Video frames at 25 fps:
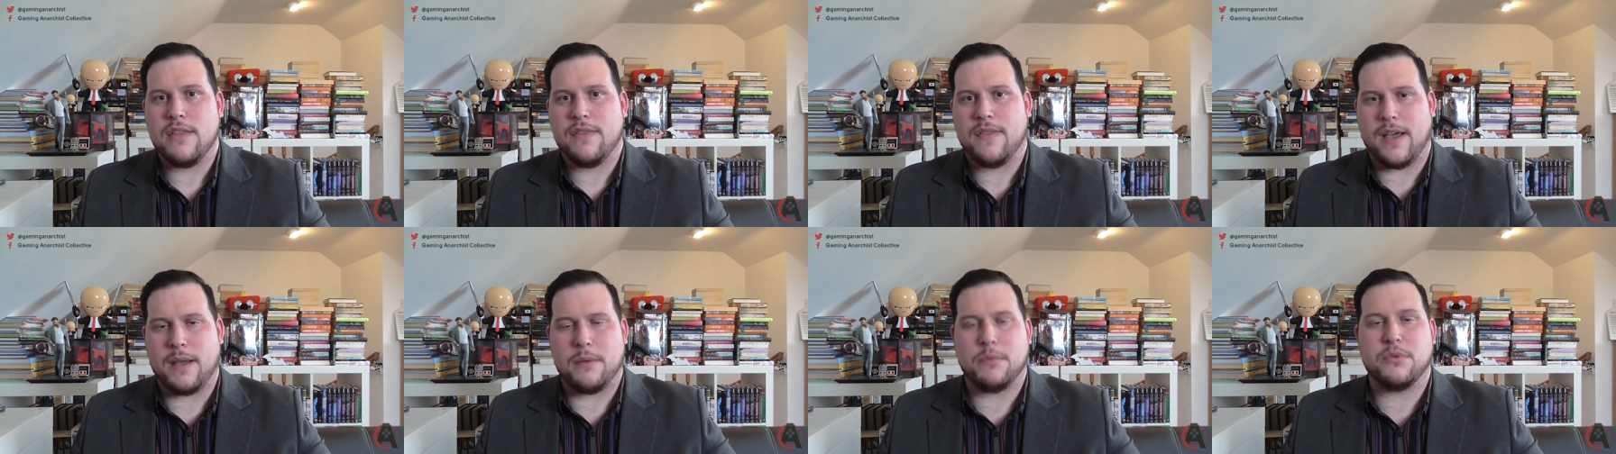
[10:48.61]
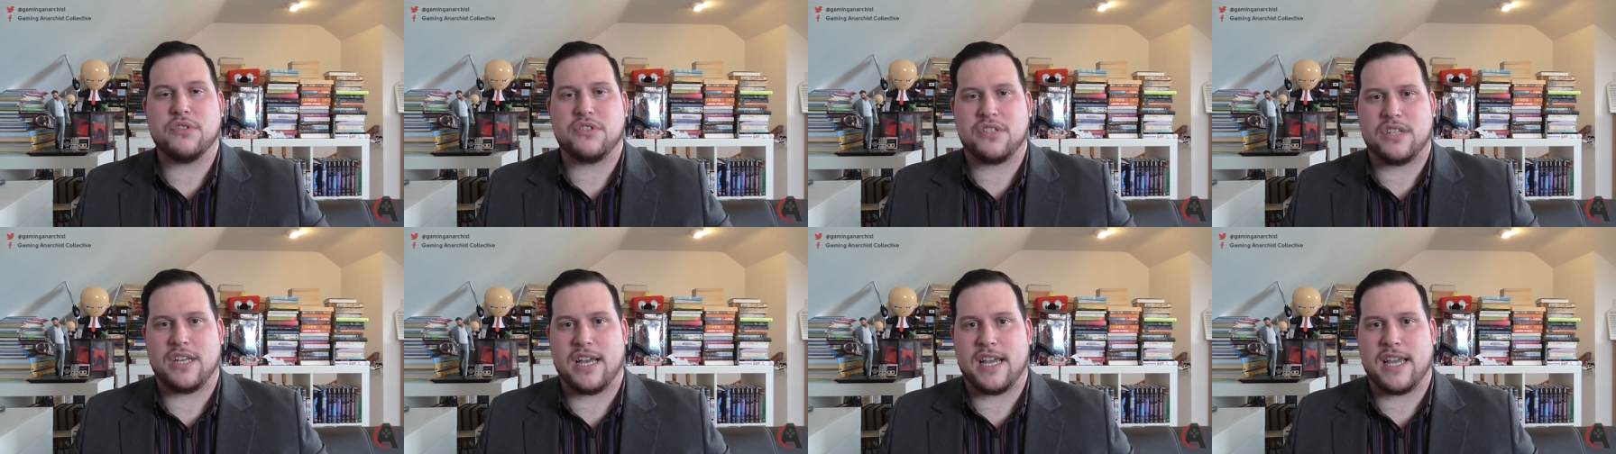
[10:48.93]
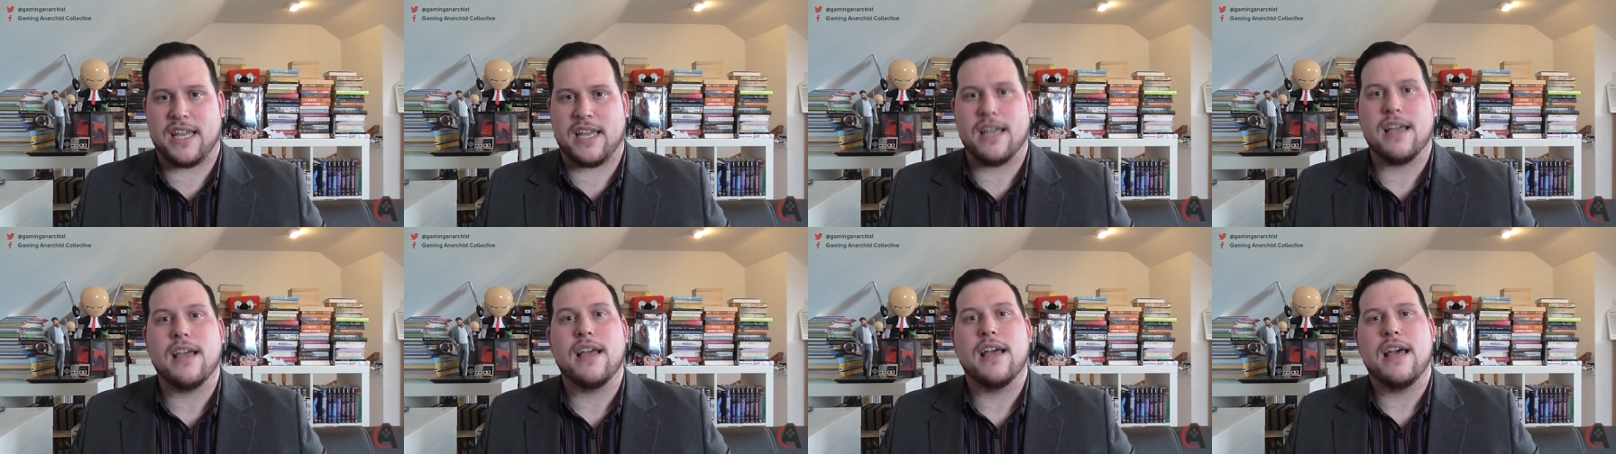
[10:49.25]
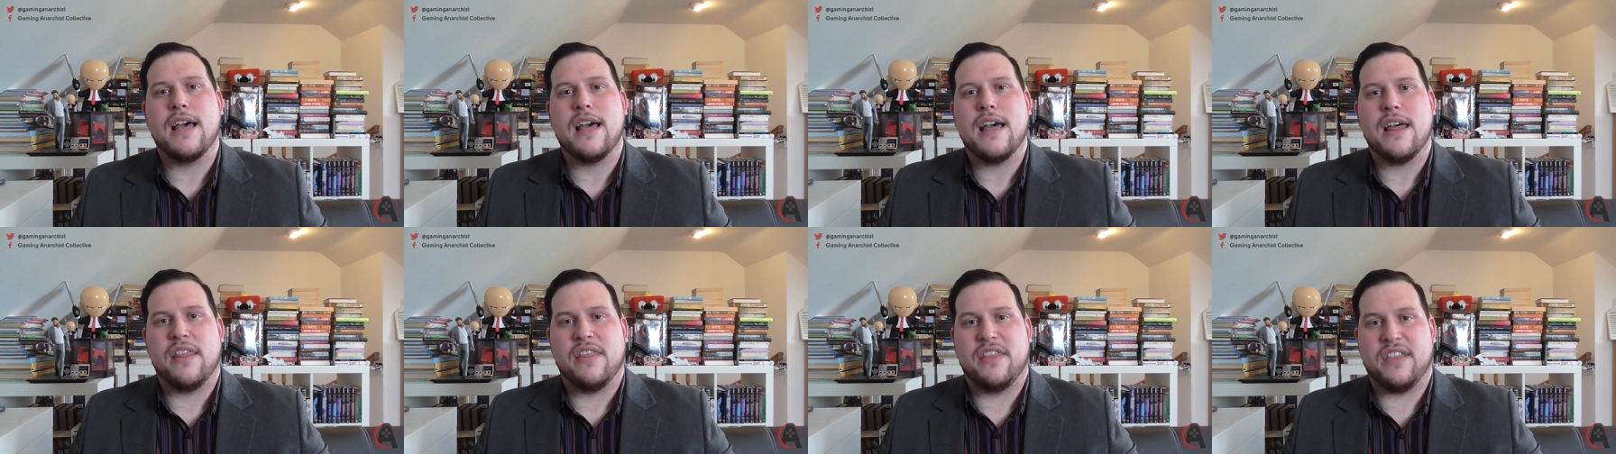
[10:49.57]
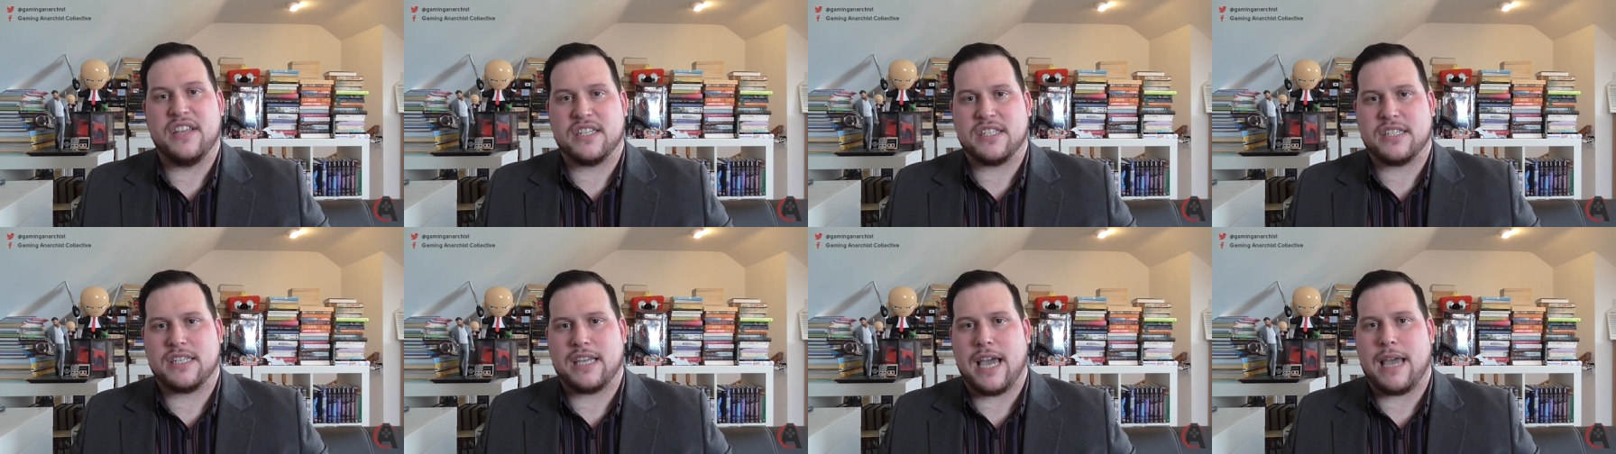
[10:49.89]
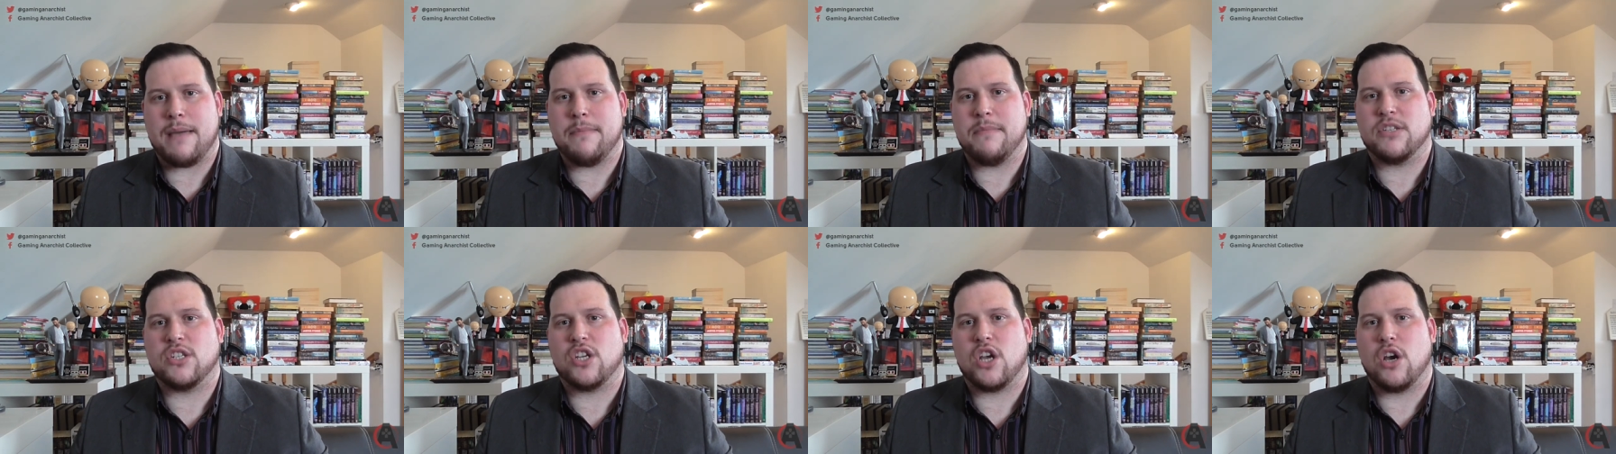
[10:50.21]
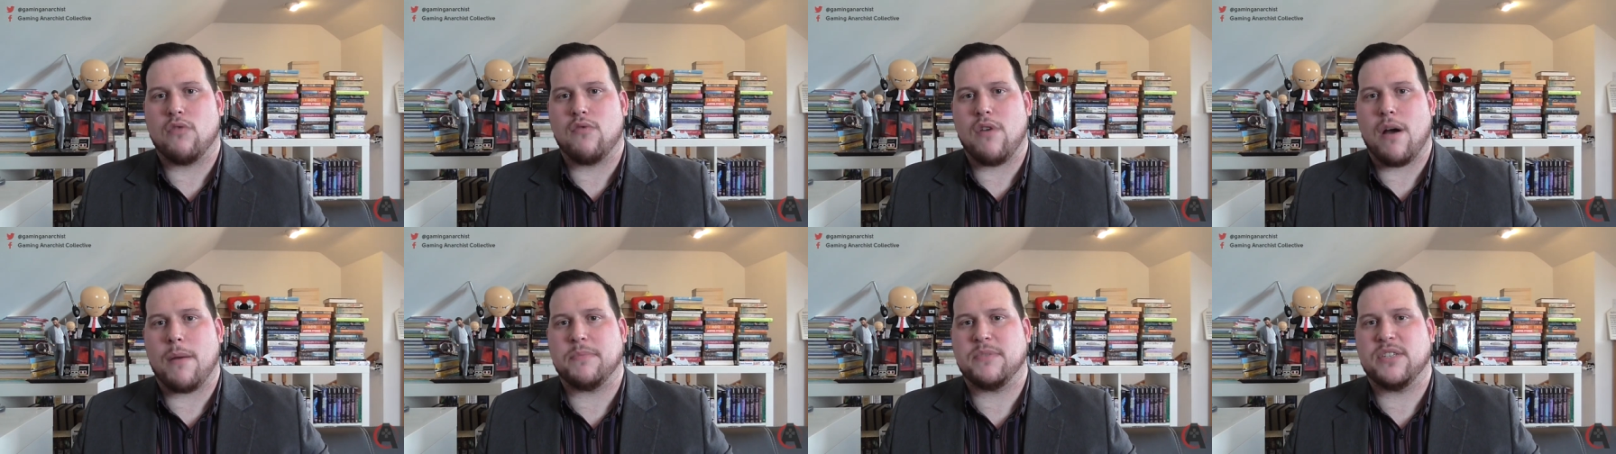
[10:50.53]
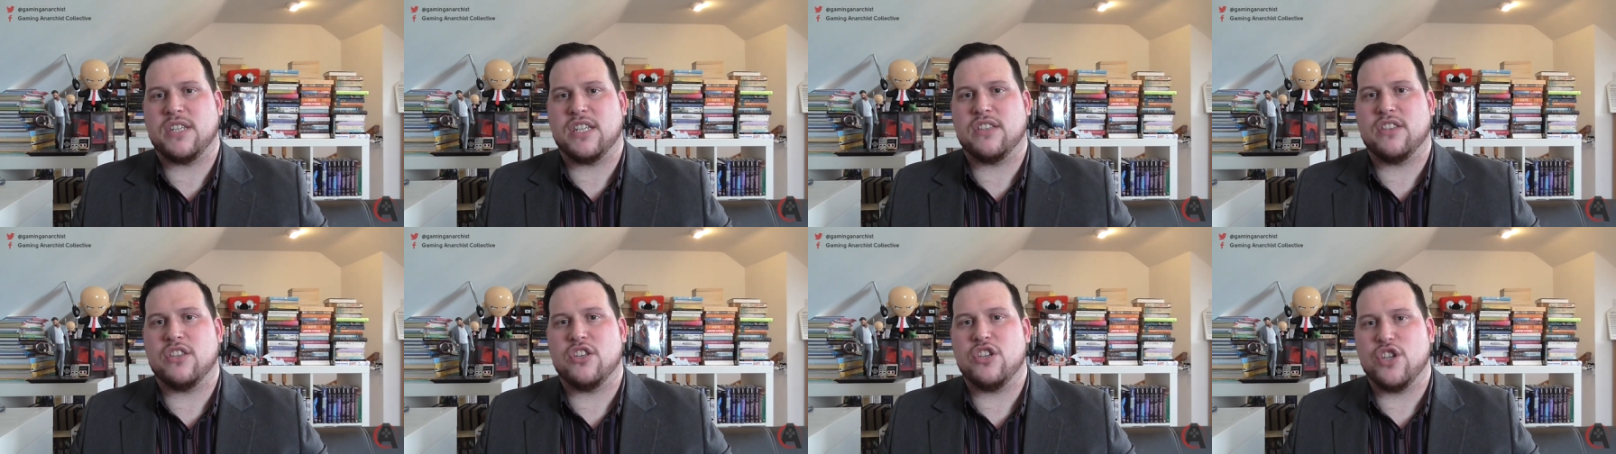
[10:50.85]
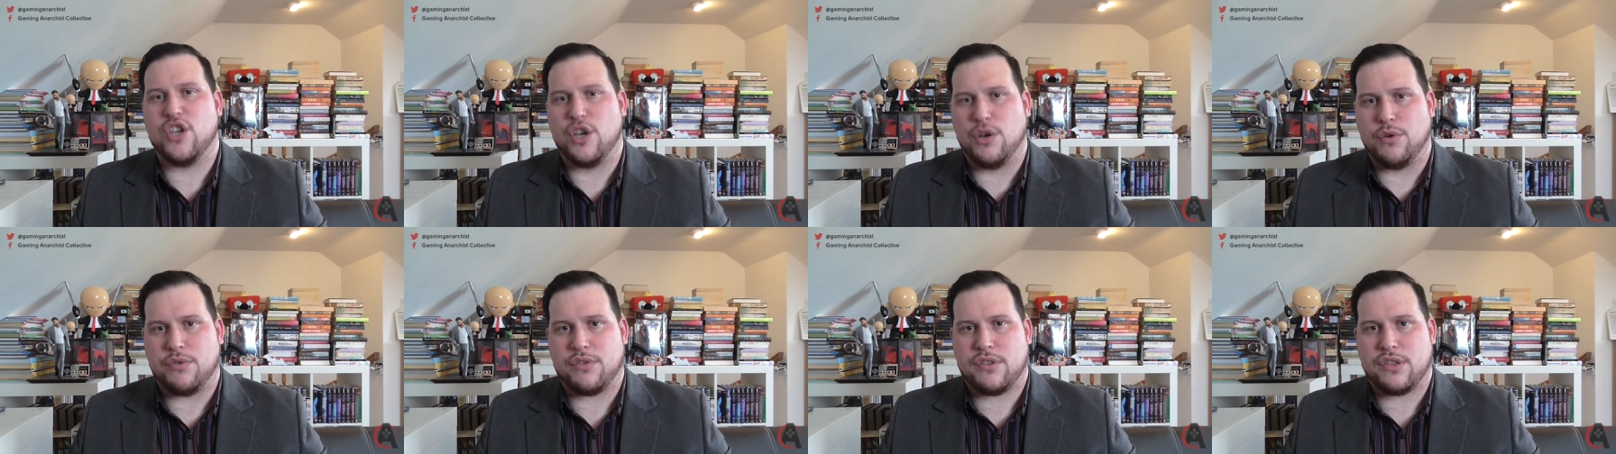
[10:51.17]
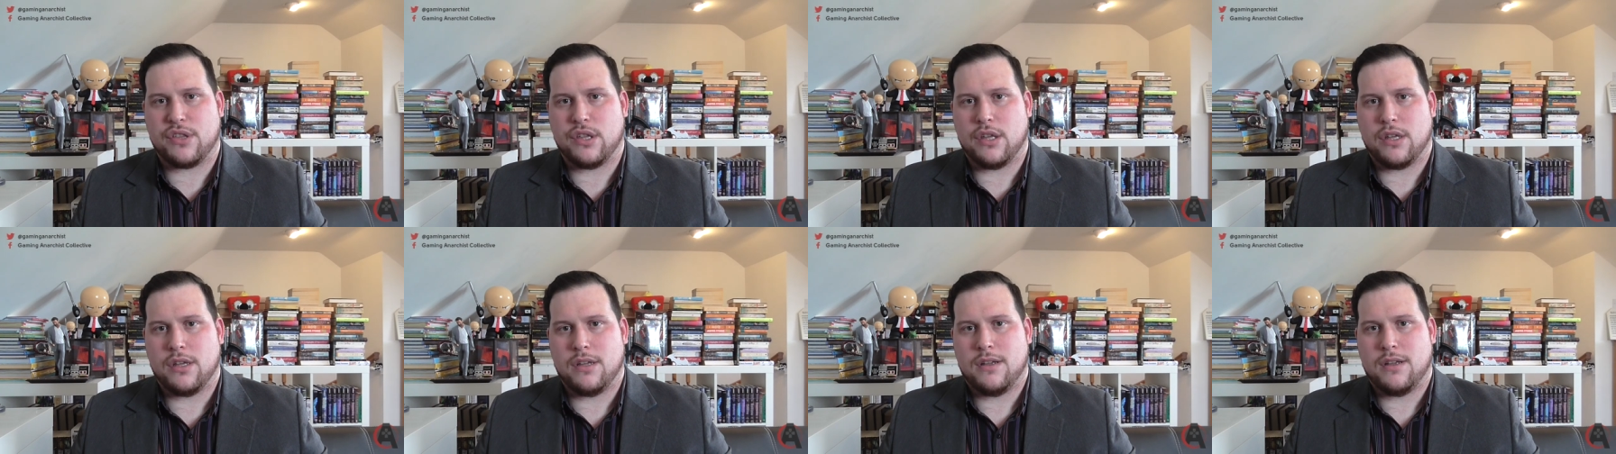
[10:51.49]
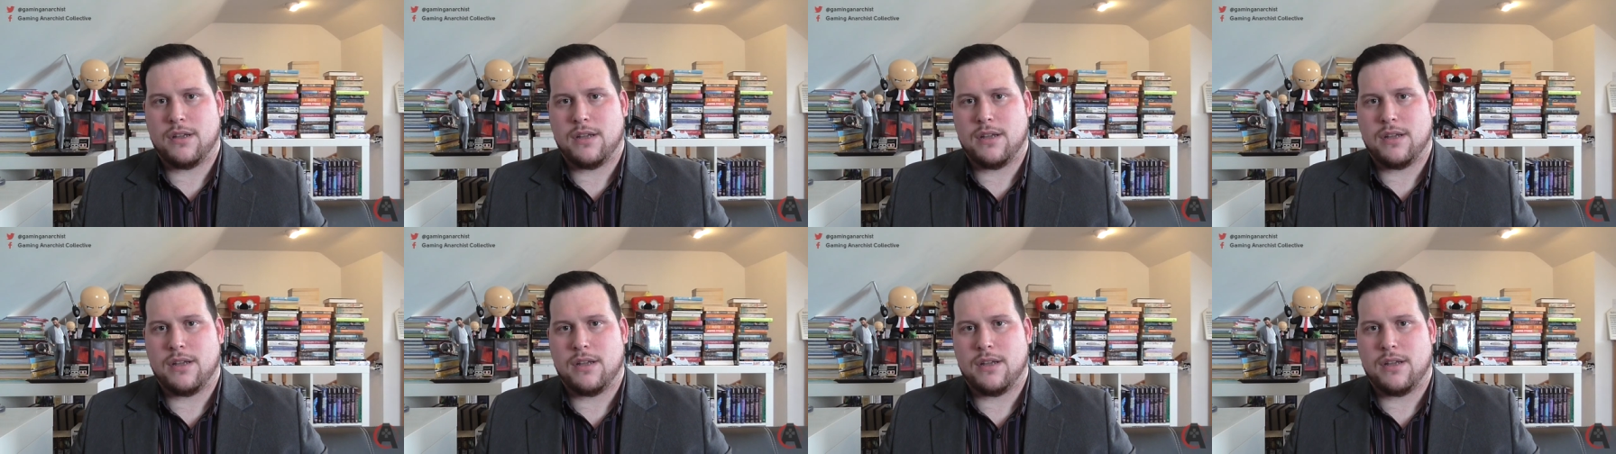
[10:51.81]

They will say, this game is corrupting the youth